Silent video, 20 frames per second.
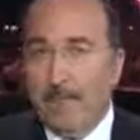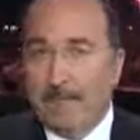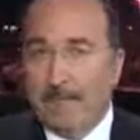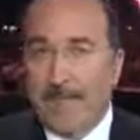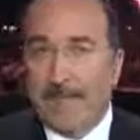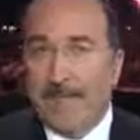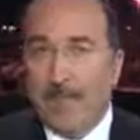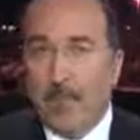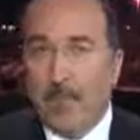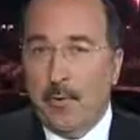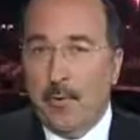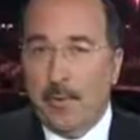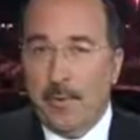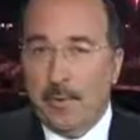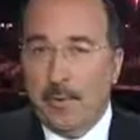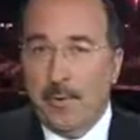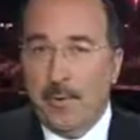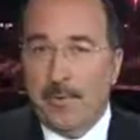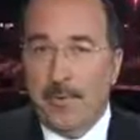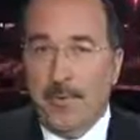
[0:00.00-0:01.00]
like they were in
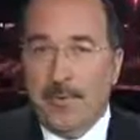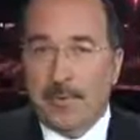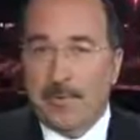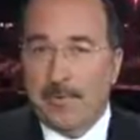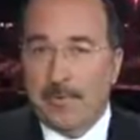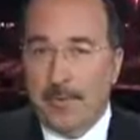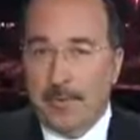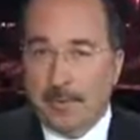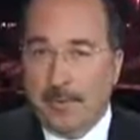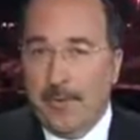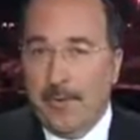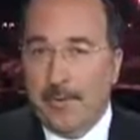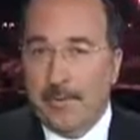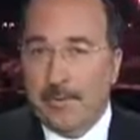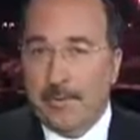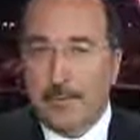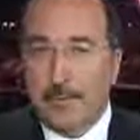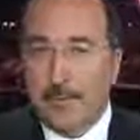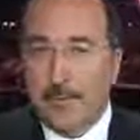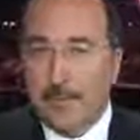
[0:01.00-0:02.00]
2003 or
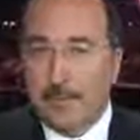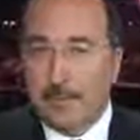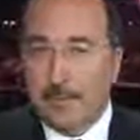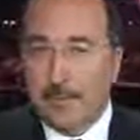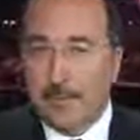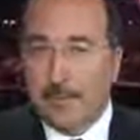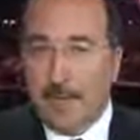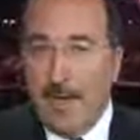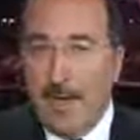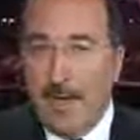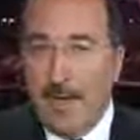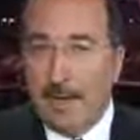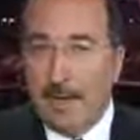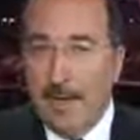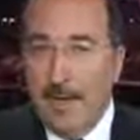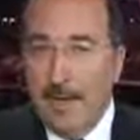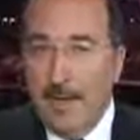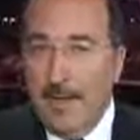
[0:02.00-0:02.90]
2005.